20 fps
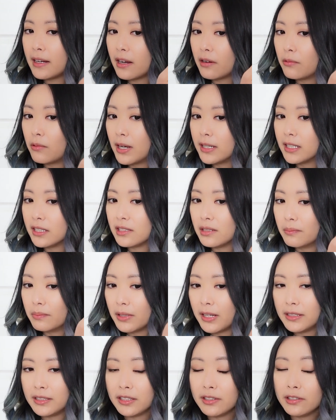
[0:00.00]
I wanted to
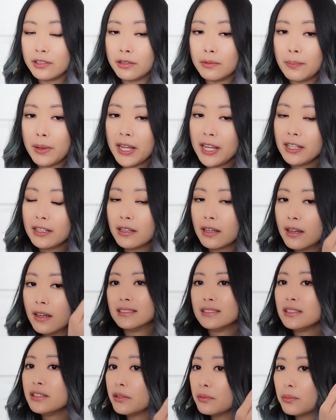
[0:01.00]
blend into pink,
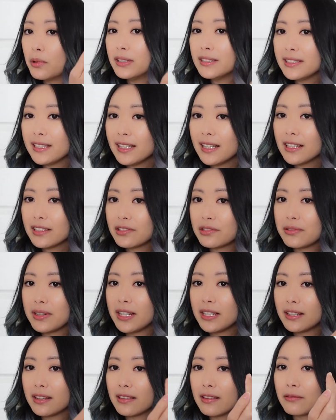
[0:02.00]
you will see the
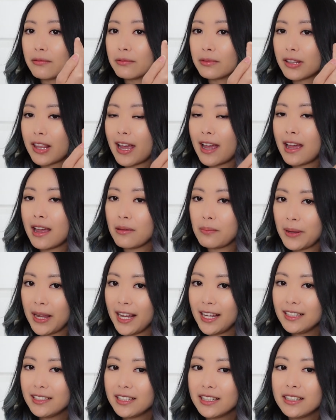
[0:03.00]
streak that I
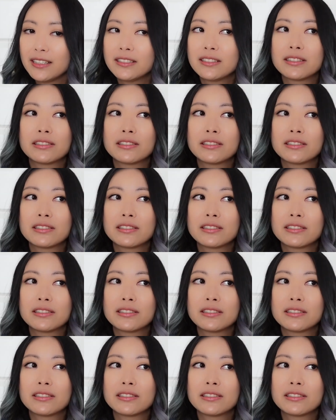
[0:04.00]
painted.